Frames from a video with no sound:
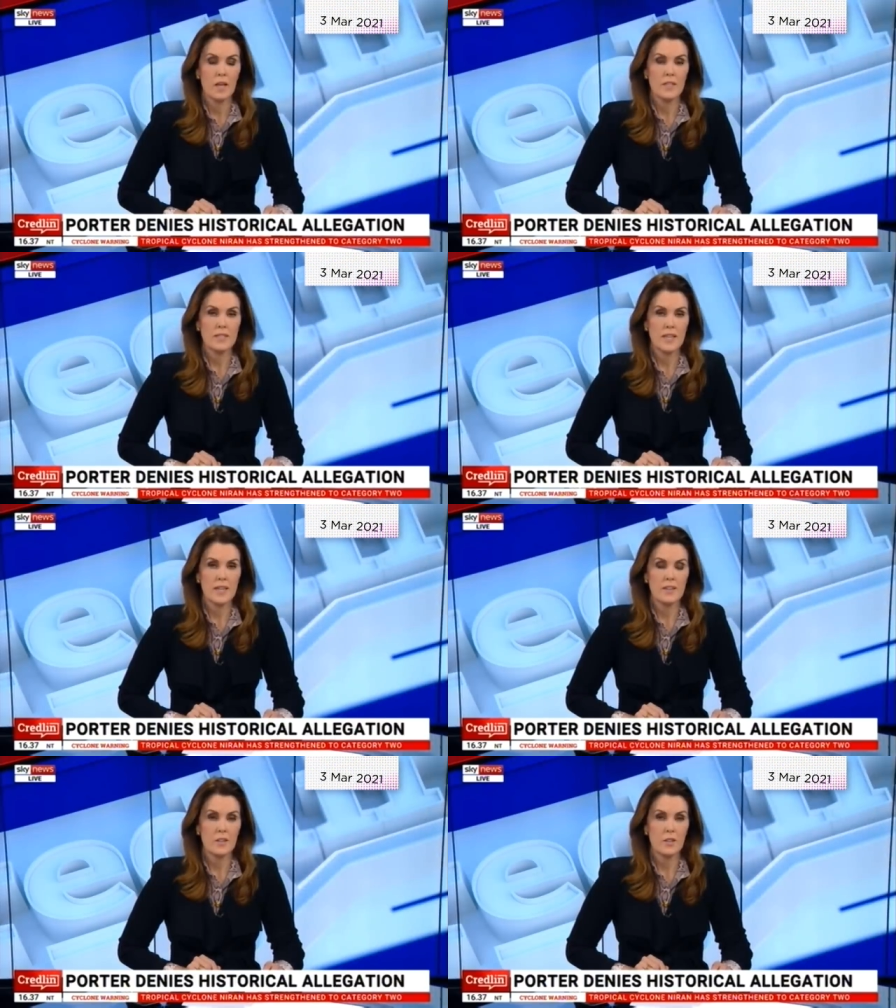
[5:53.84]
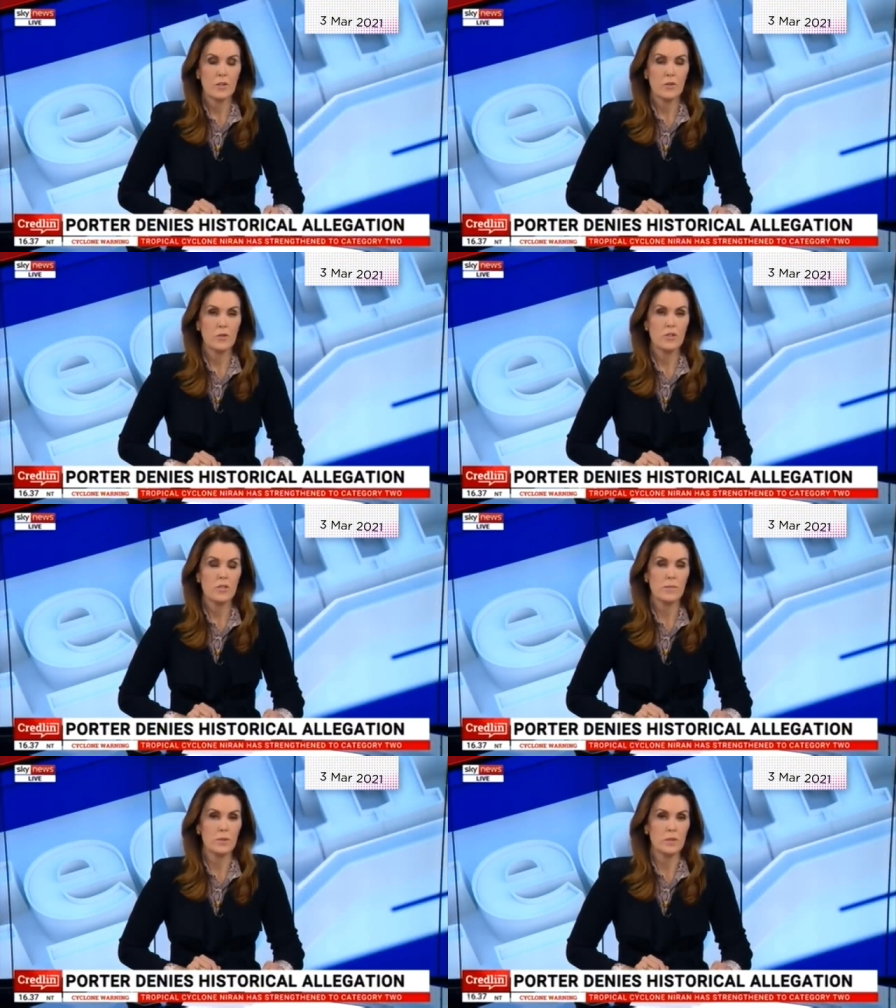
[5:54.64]
I studied the, the
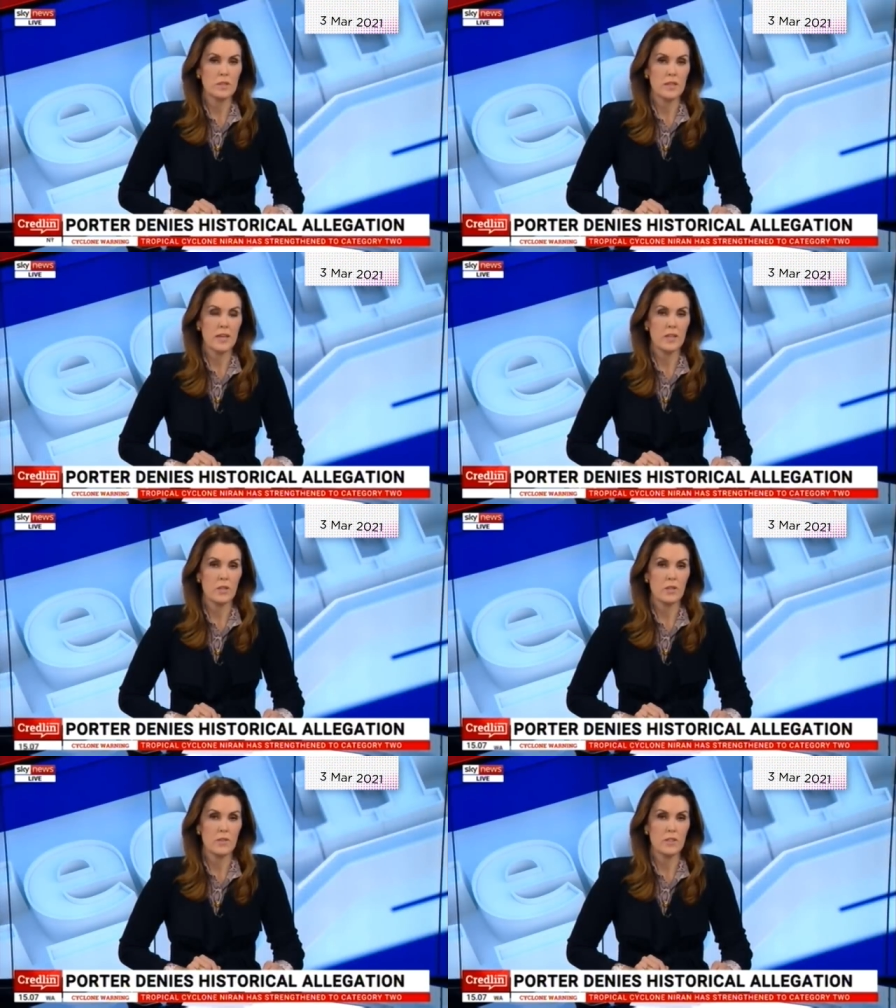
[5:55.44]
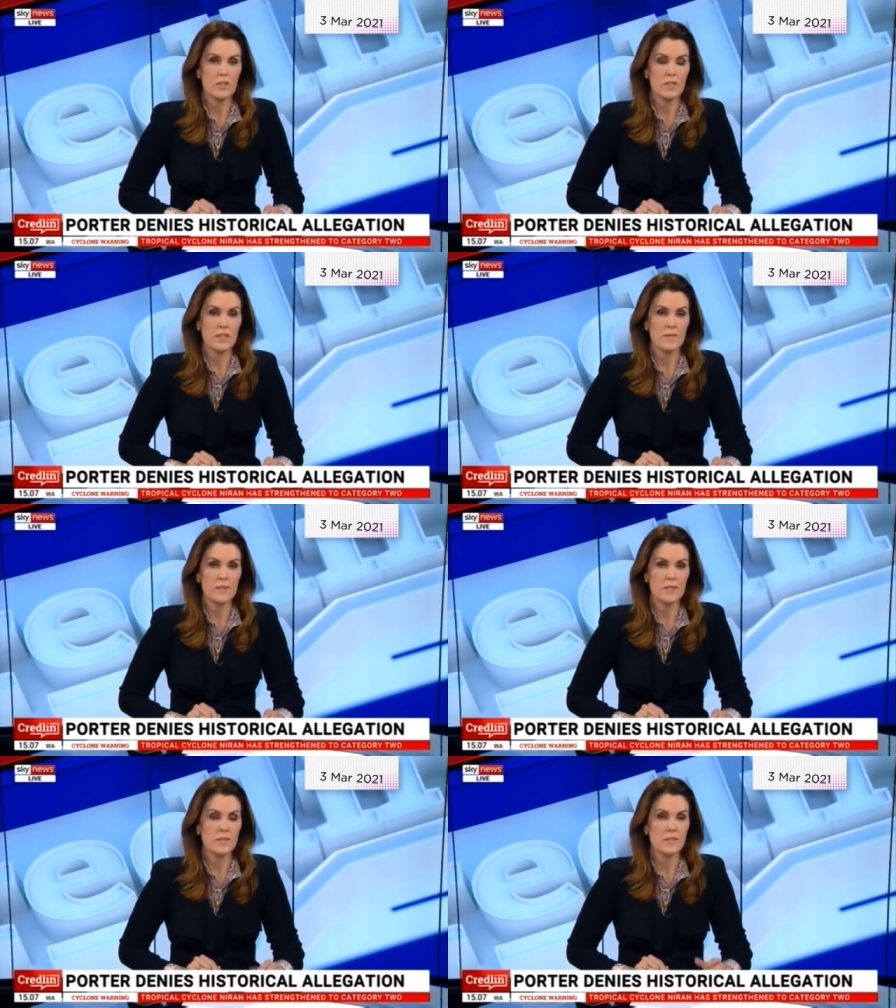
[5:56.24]
crucible at university.
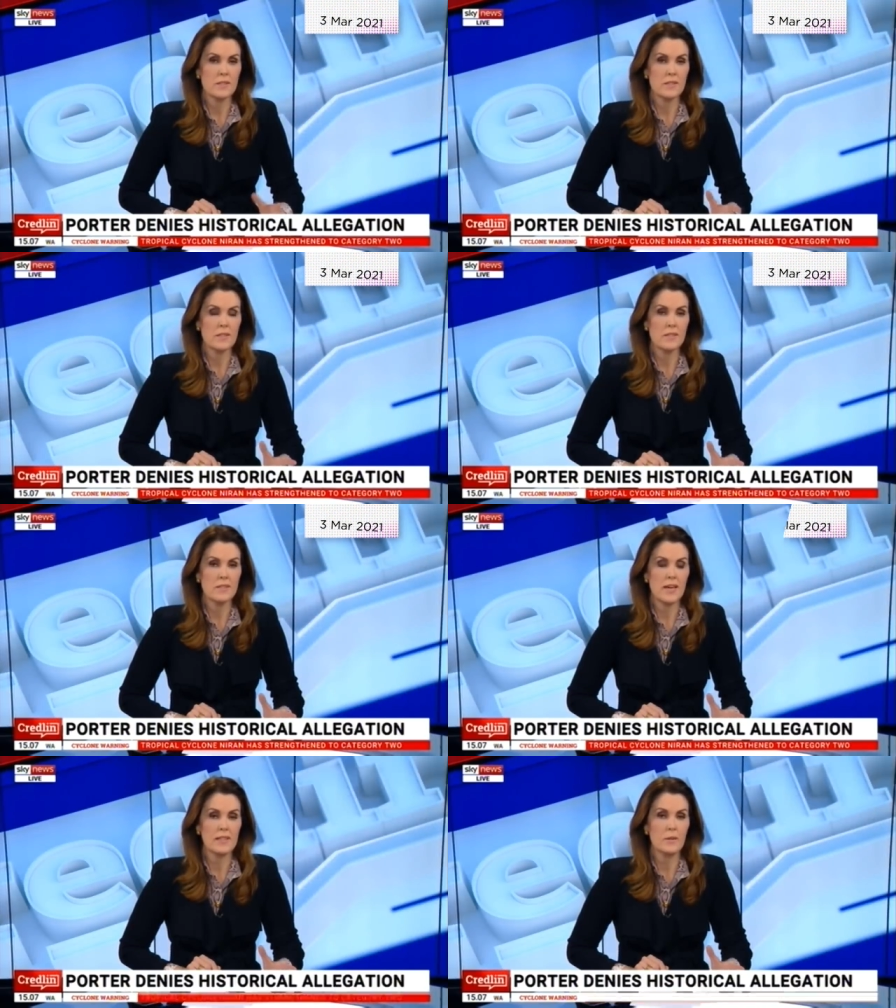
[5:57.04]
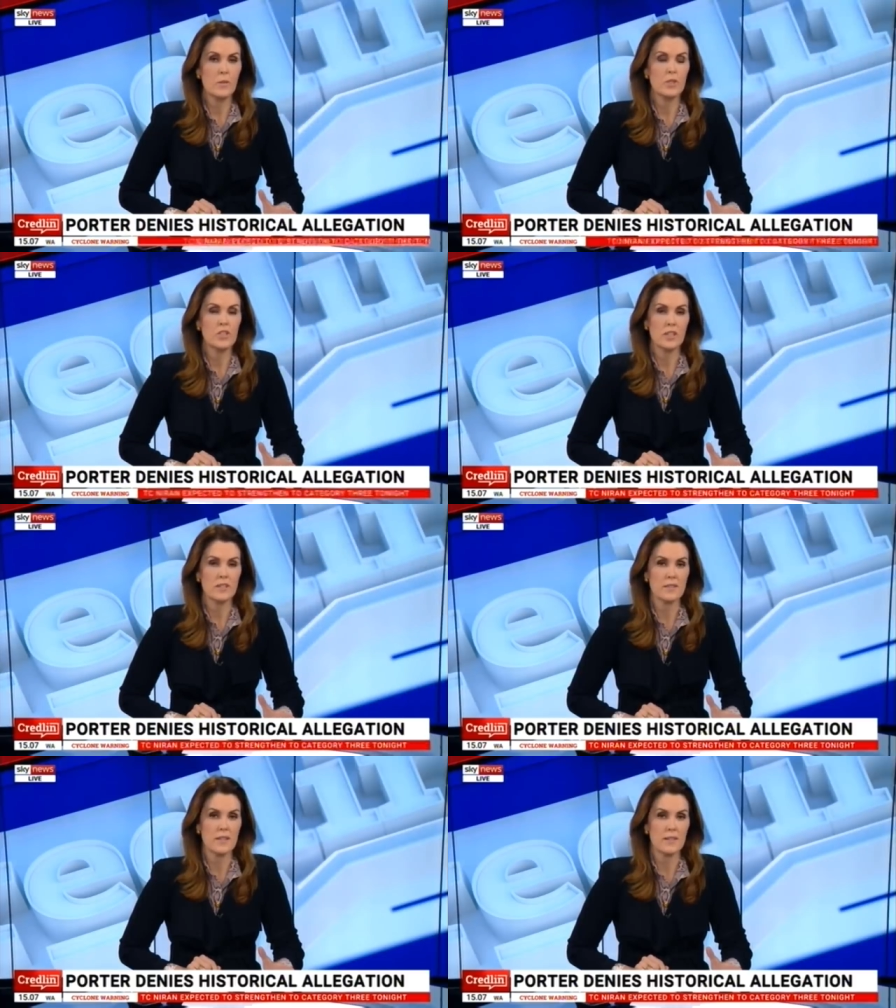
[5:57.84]
This is, this is Salem witch
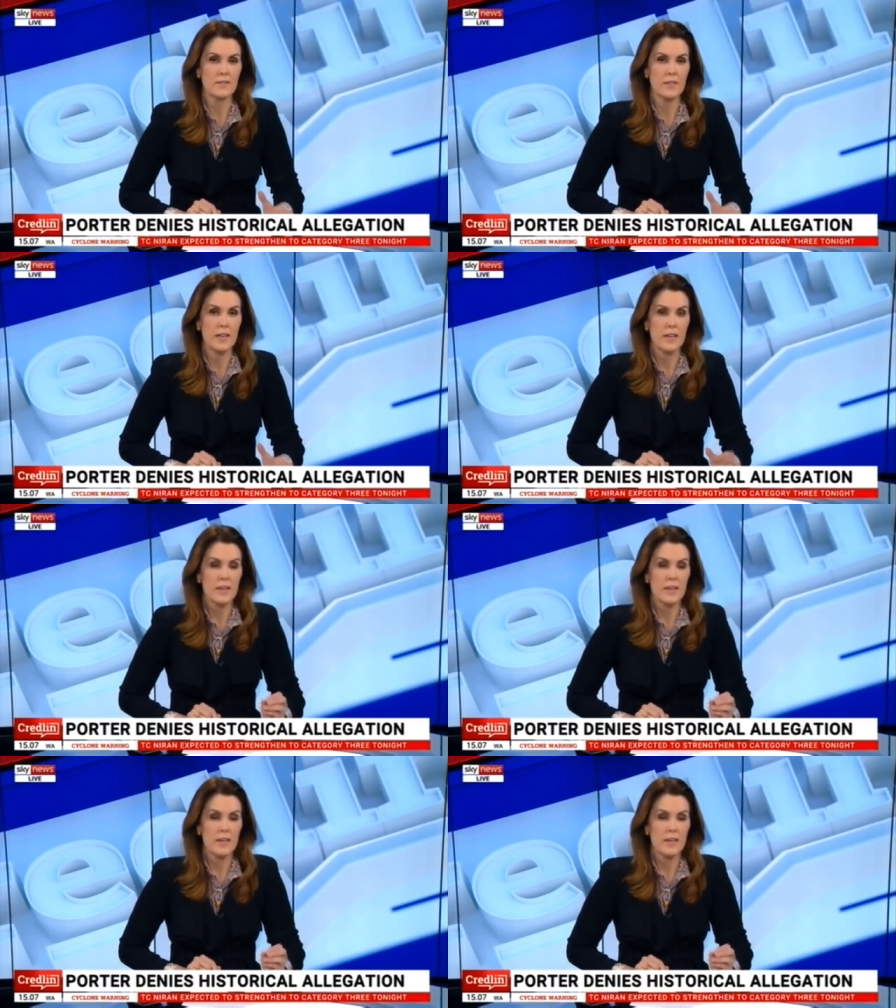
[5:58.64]
hunt stuff.